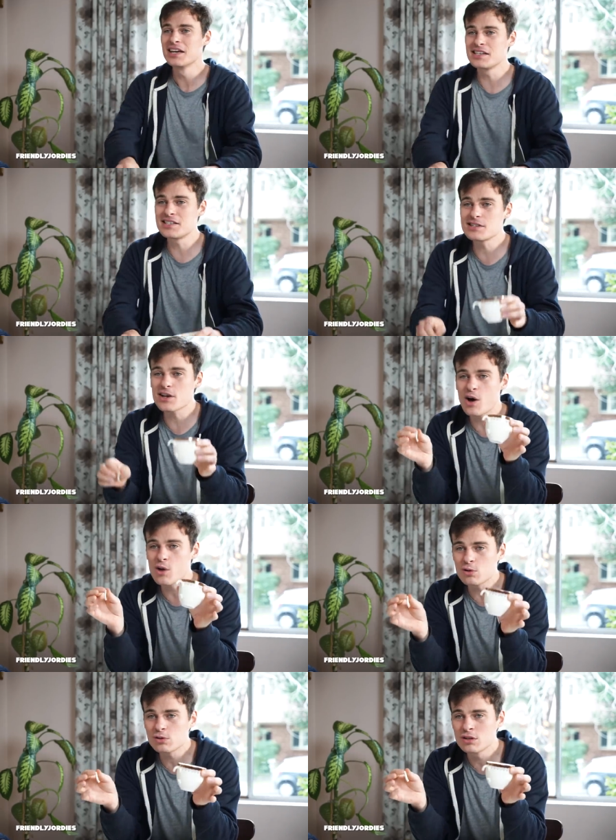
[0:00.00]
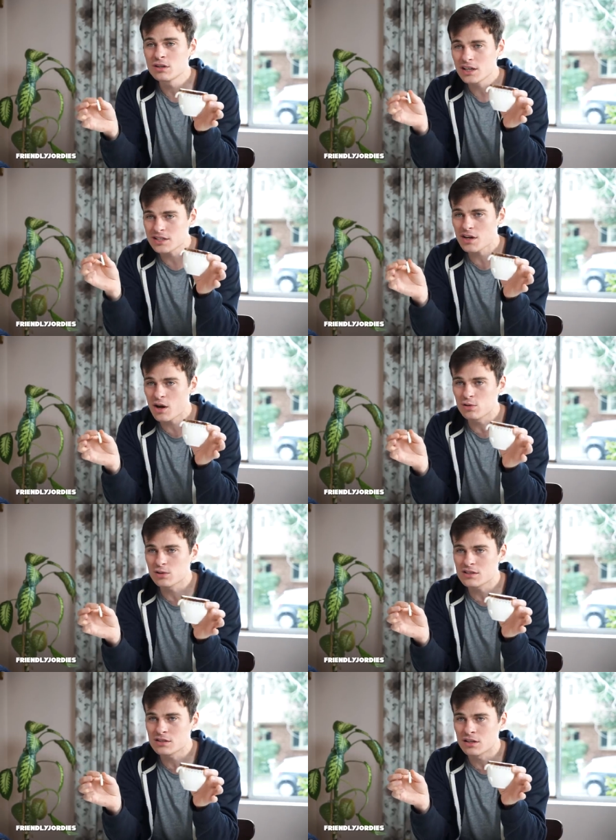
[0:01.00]
Is this old? It's
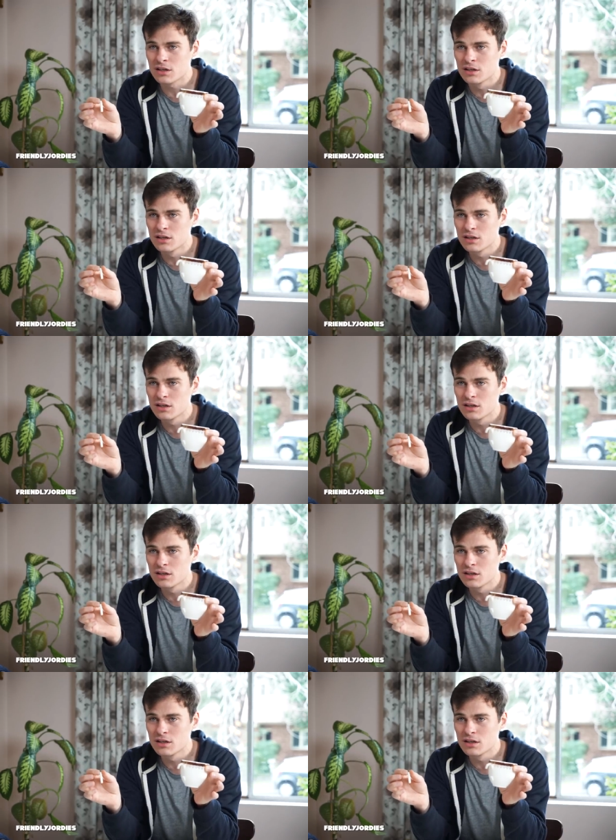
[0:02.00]
old, isn't it? It came